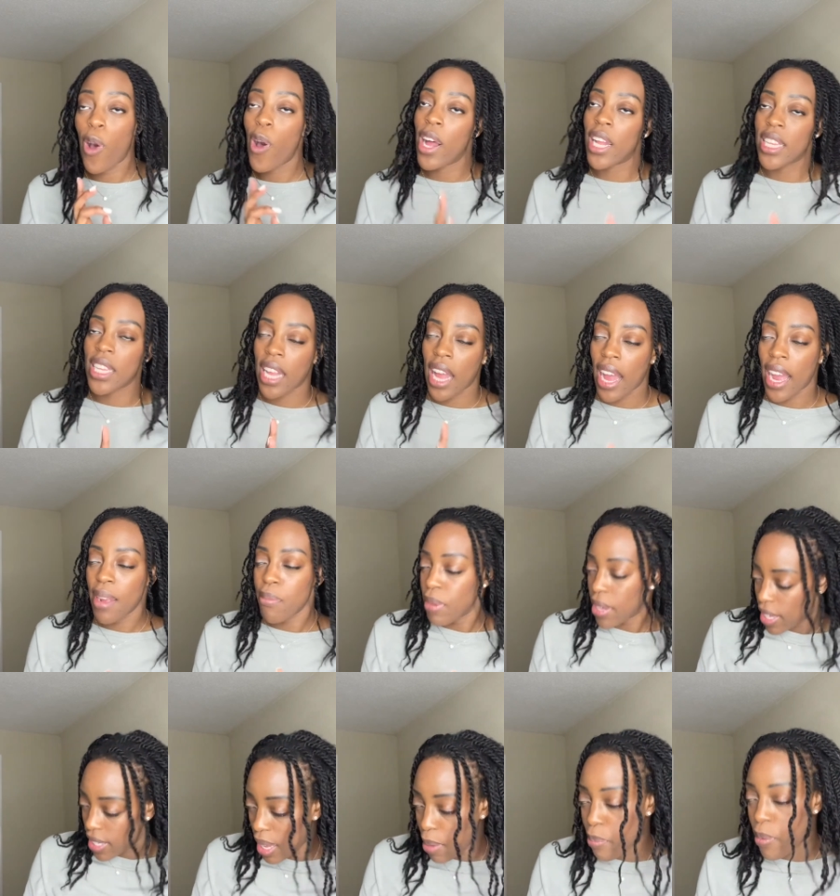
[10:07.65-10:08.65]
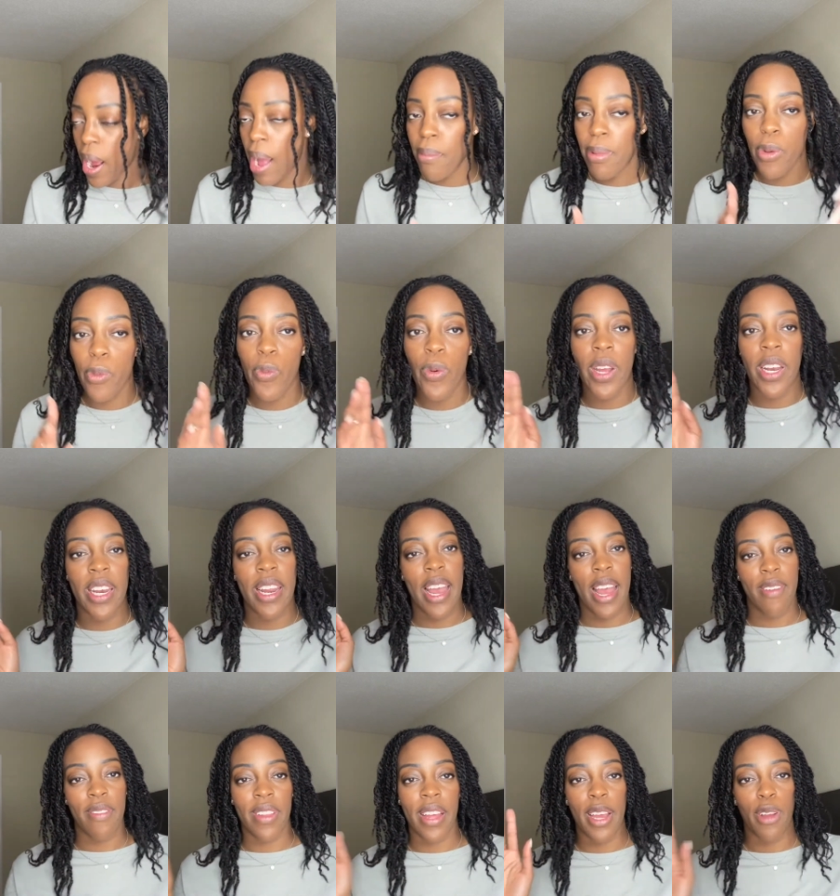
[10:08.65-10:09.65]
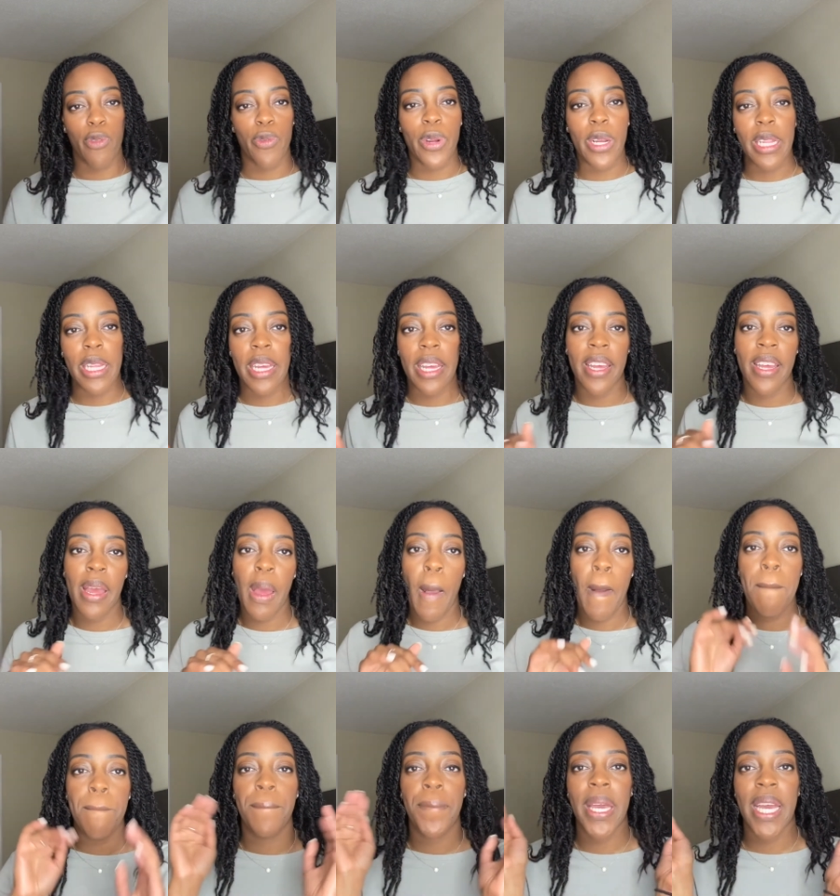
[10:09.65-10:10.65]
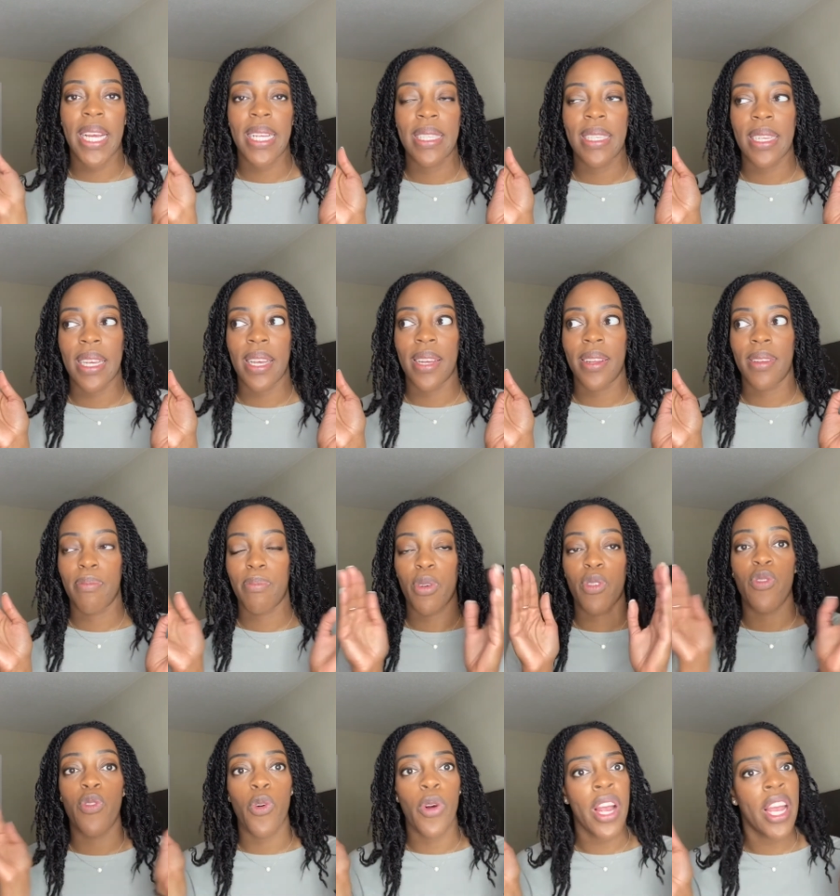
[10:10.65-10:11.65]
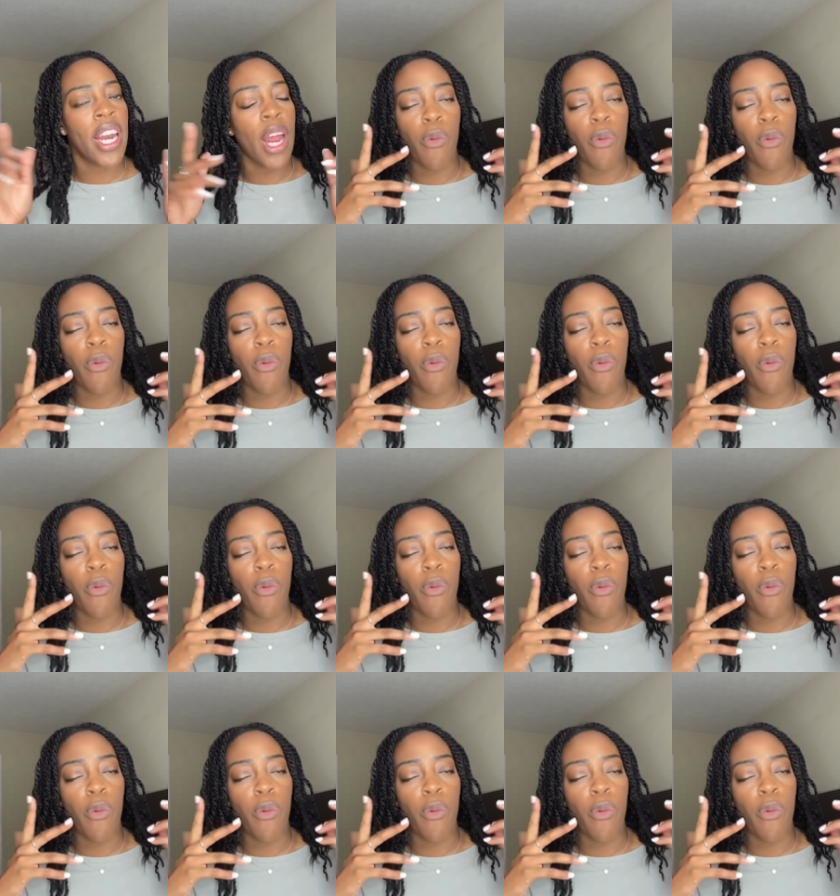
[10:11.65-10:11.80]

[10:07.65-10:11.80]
online because I probably wouldn't have like really picked it beforehand.